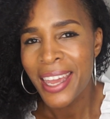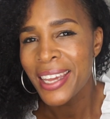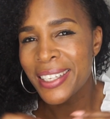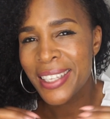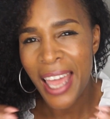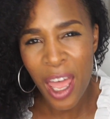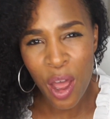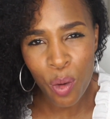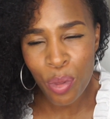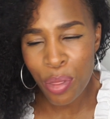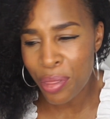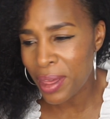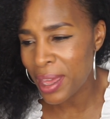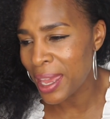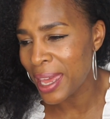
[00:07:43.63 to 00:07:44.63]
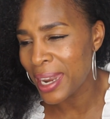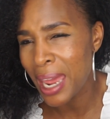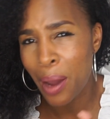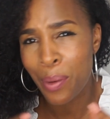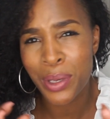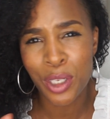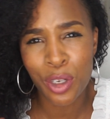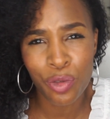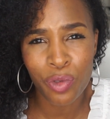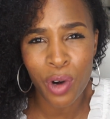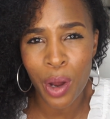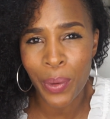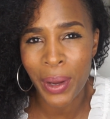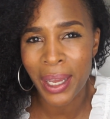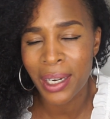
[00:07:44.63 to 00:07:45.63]
is healthy and how it's
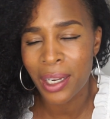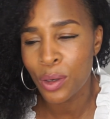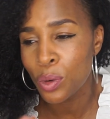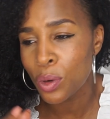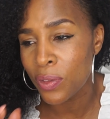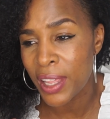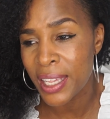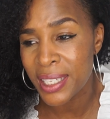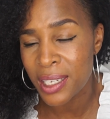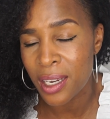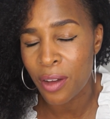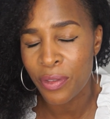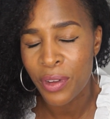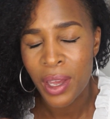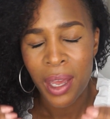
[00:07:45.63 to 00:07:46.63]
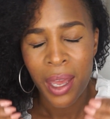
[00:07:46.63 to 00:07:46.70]
growing and all of that stuff,